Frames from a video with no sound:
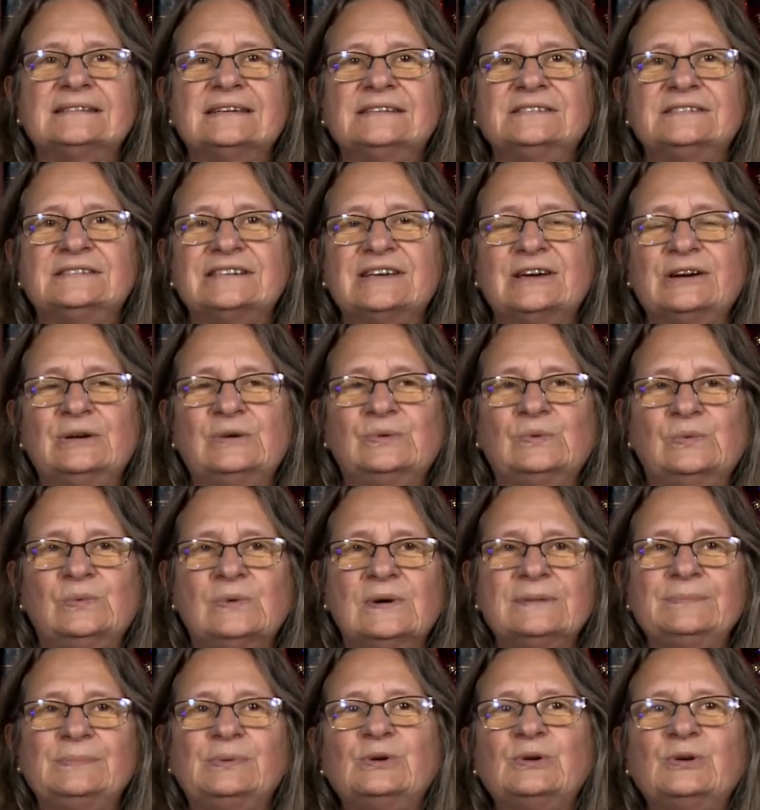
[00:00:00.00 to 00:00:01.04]
And so
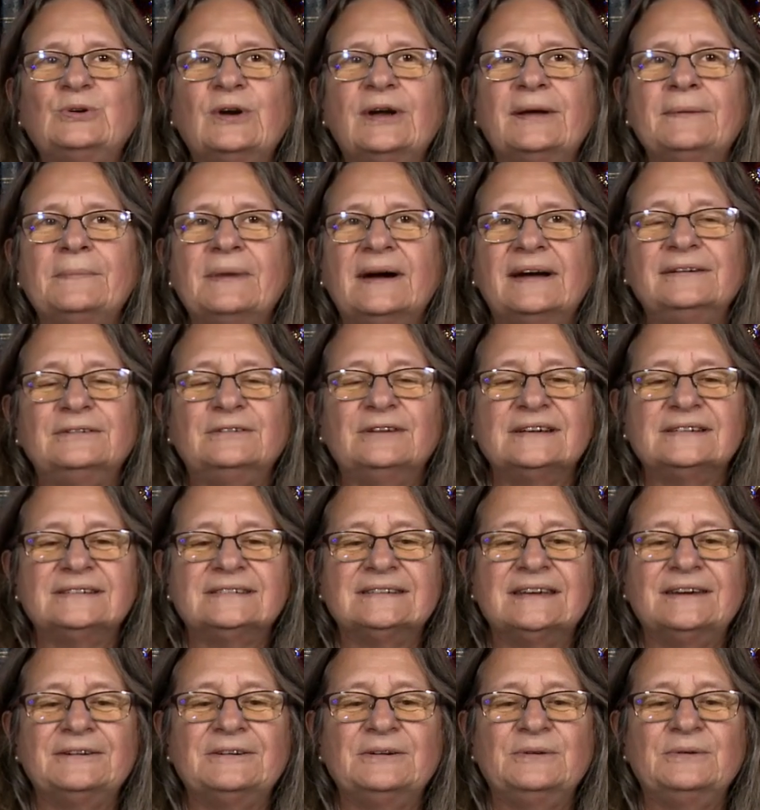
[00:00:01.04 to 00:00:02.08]
one program might
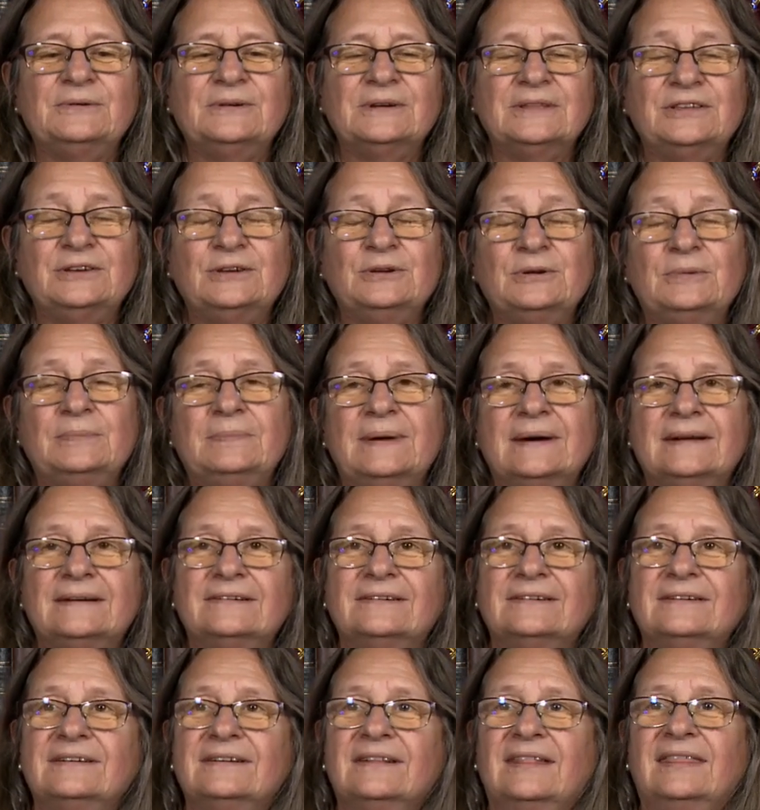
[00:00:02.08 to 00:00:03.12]
resonate with you
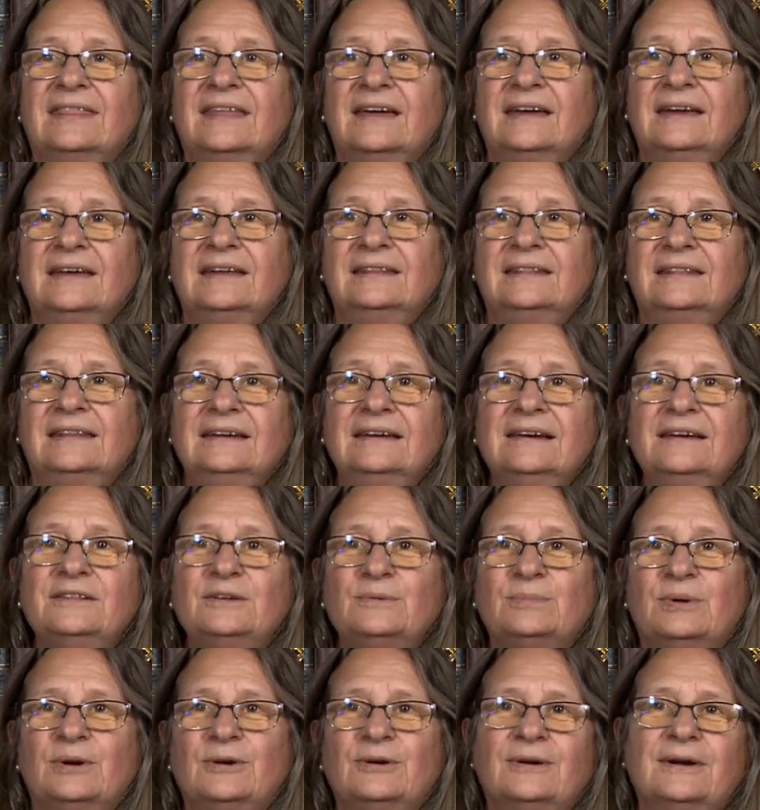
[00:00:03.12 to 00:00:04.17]
better than the other
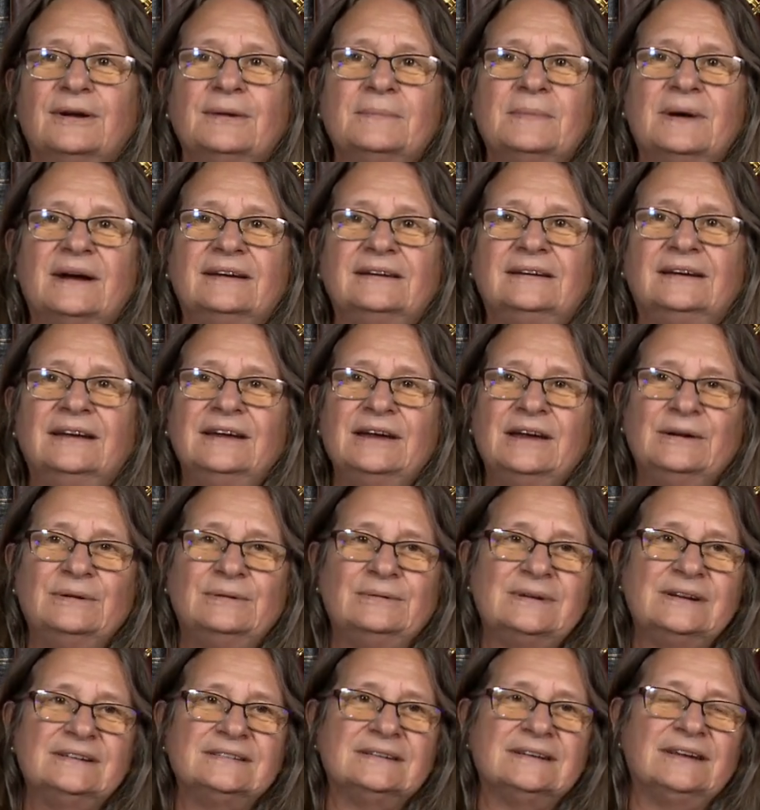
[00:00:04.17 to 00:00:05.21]
program might
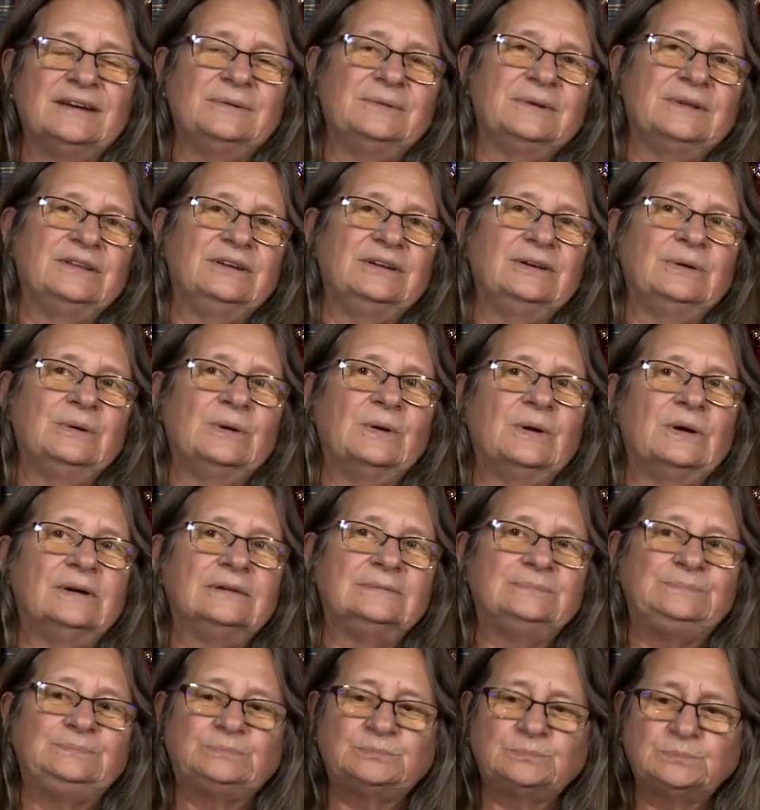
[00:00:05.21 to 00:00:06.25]
resonate with you, or
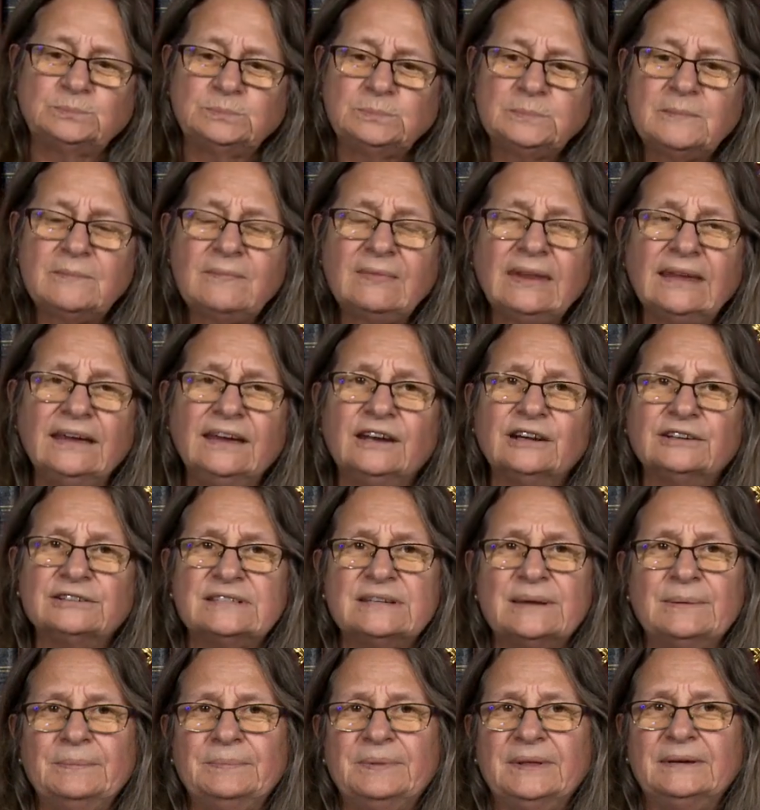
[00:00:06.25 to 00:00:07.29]

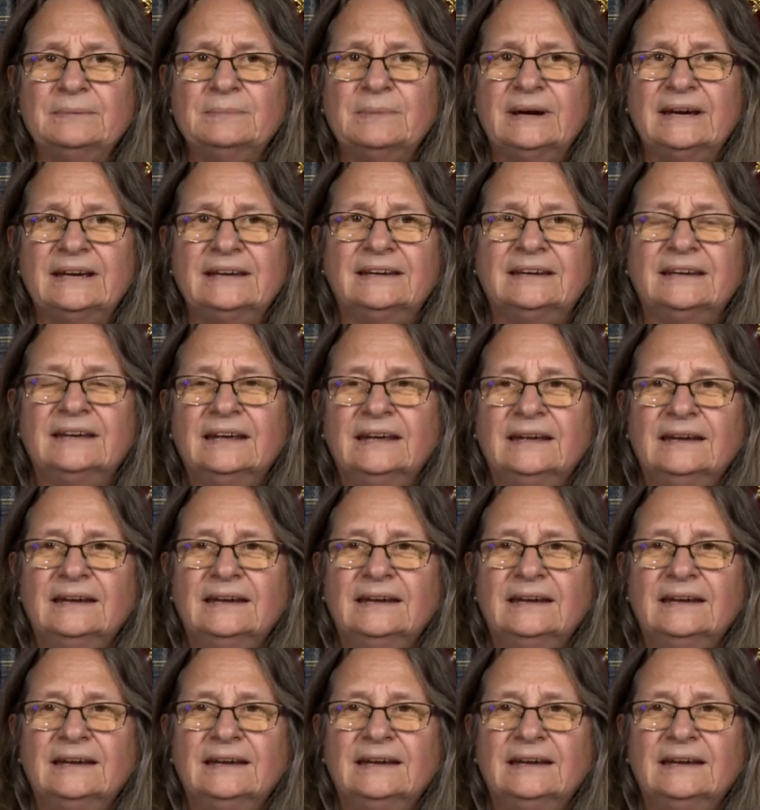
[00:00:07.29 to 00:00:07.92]
something might